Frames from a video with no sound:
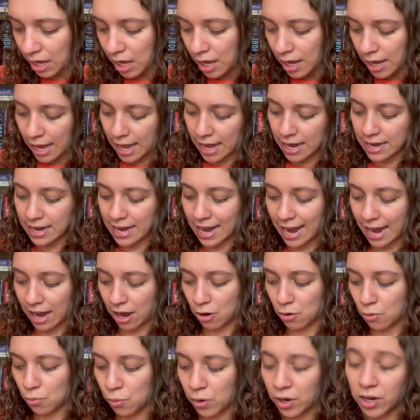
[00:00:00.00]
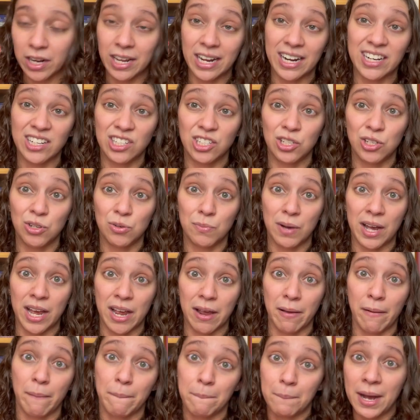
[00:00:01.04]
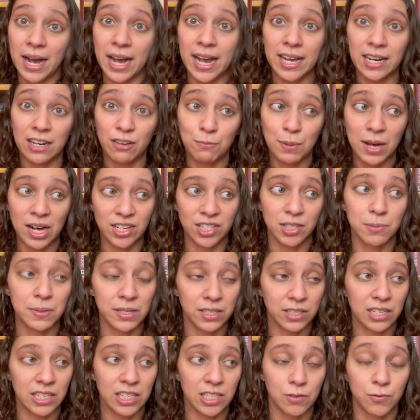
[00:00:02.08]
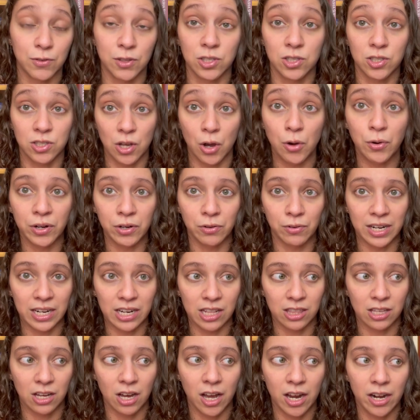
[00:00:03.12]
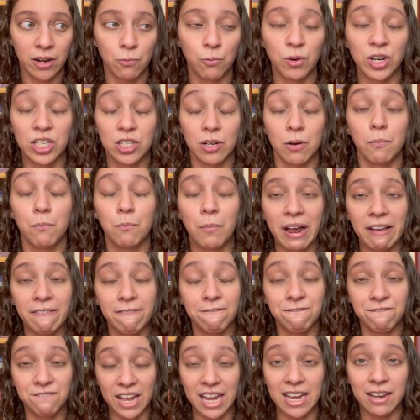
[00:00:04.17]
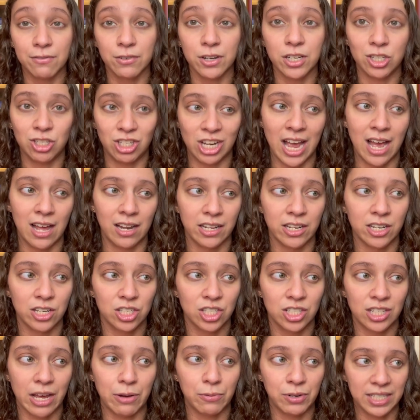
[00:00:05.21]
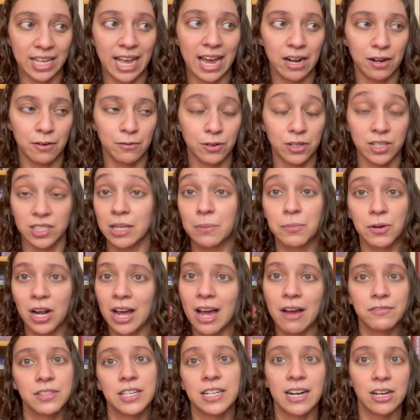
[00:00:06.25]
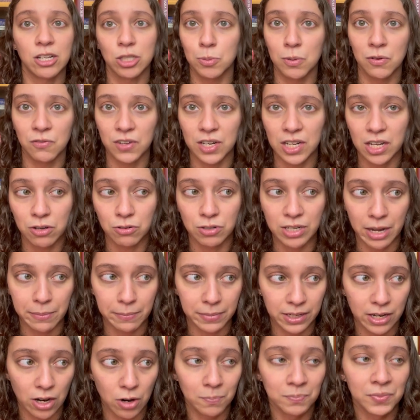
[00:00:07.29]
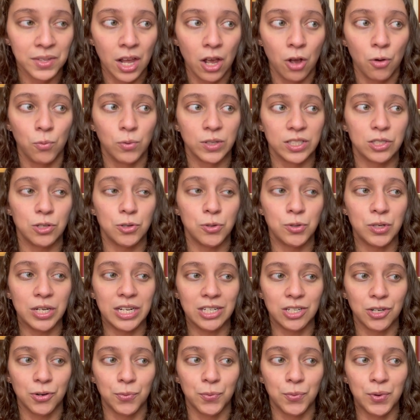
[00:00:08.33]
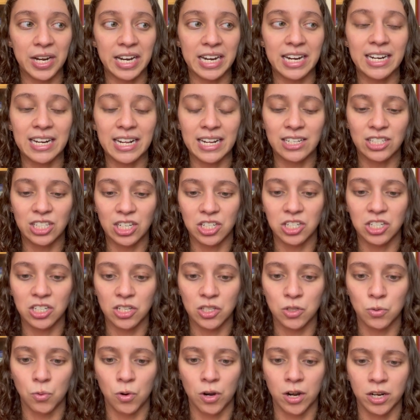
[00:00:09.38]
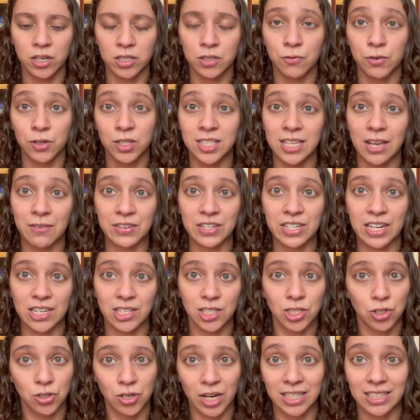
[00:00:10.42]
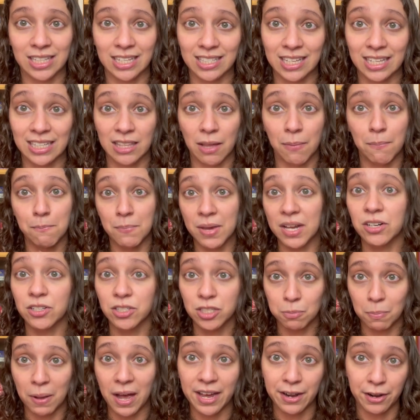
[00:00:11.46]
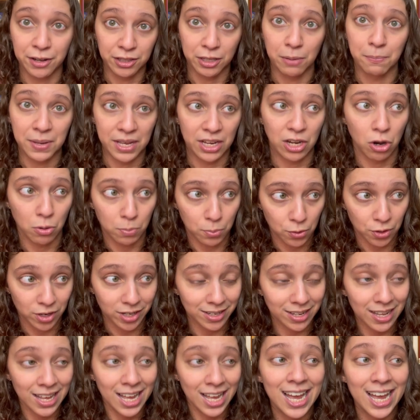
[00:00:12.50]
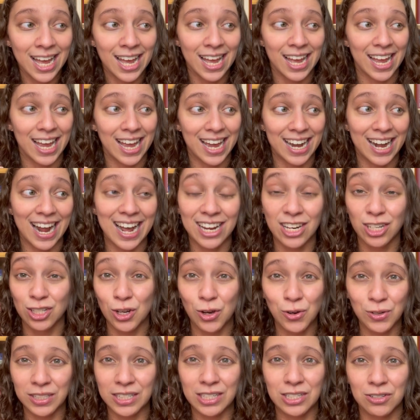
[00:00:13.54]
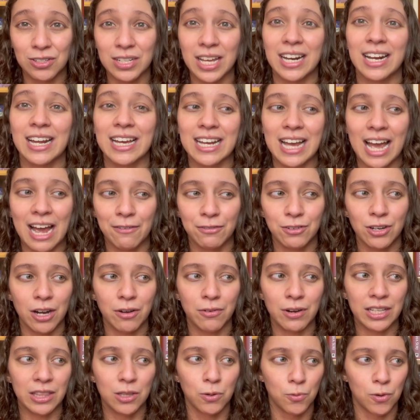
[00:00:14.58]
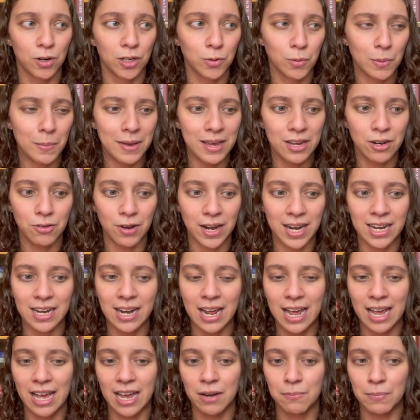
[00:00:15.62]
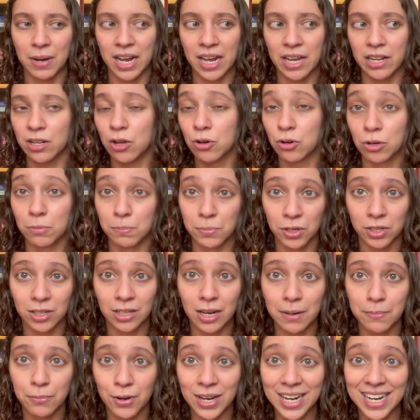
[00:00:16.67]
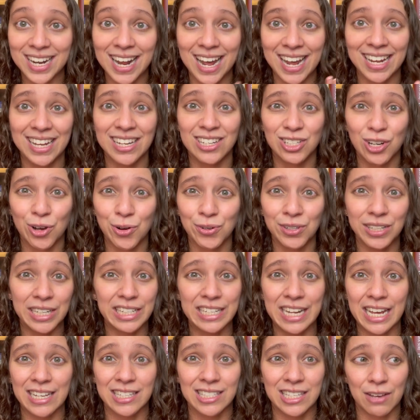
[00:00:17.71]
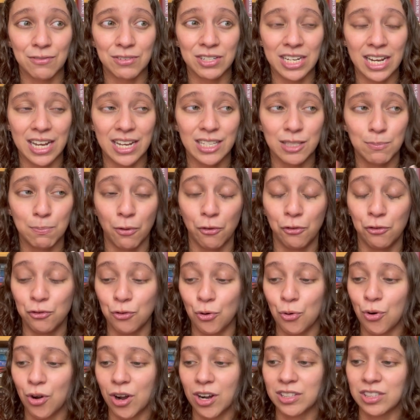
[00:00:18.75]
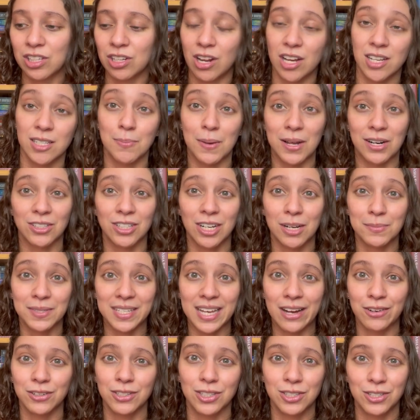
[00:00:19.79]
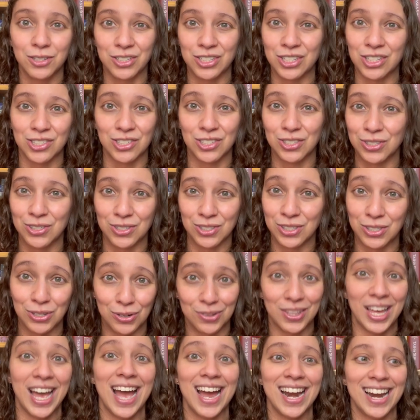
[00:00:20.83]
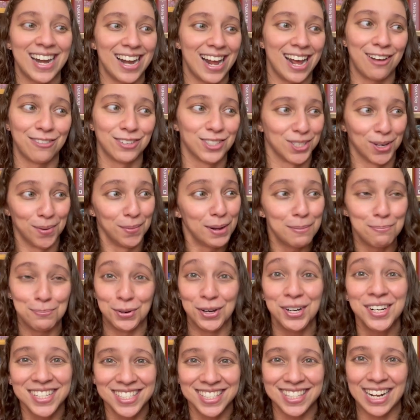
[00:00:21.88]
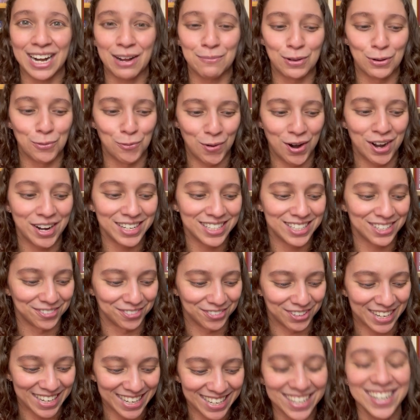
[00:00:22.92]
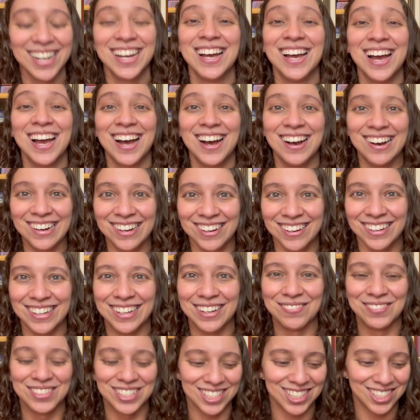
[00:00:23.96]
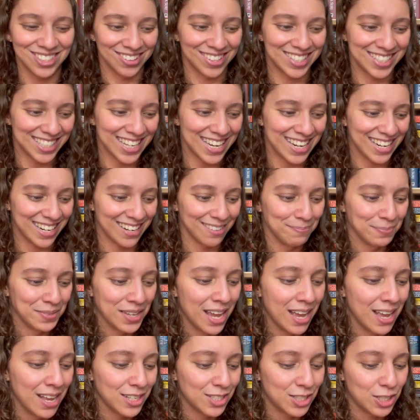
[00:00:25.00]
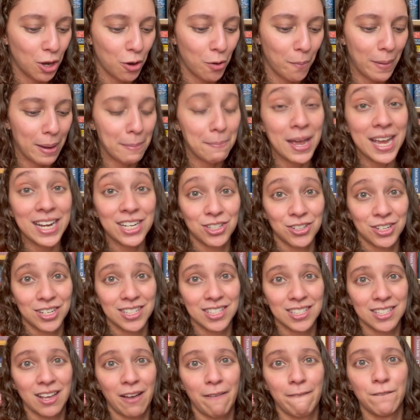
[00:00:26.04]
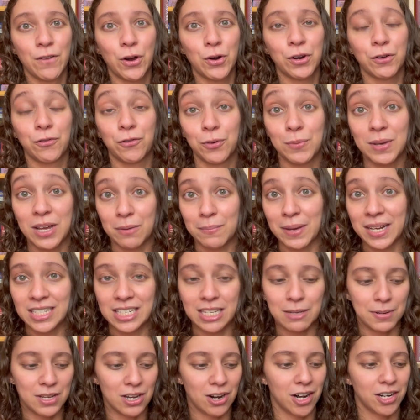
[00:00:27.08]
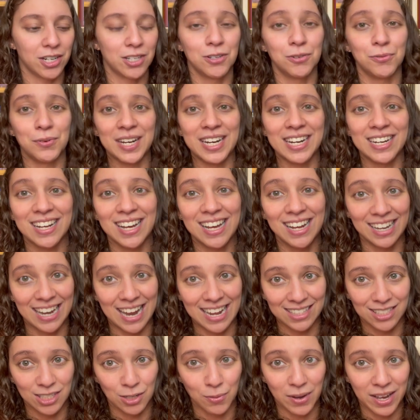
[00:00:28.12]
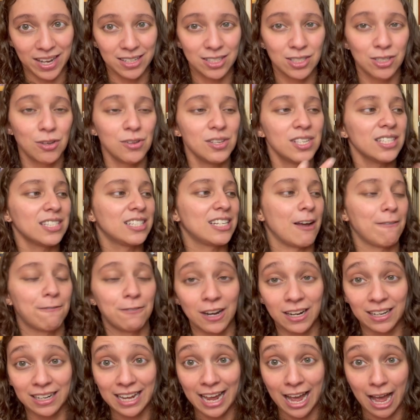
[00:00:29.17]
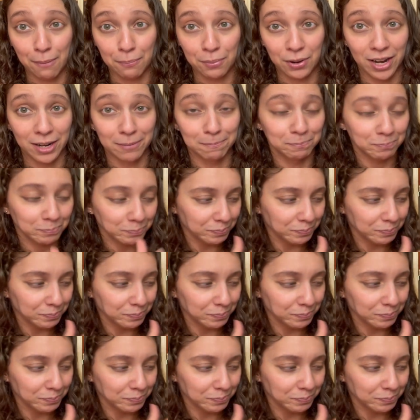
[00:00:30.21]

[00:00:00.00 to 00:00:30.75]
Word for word: And now we're going to get into my pile of possibilities for the Skoden readathon, which my favorite challenge that was added for this. I'm going to have the announcement video down below. Was you need to read indigenous works for 7 days straight. That's like the middle spot on the bingo board. And I can totally do that. Like after I read The World We Make Great and my local book club read, I can totally take 7 days before The Lost Metal comes out to just do that, and I have so many books that I've been wanting to read. Oh, I'm just so excited. So, my patrons voted for me on my TBR to read Elatsoe. So, this is definitely happening.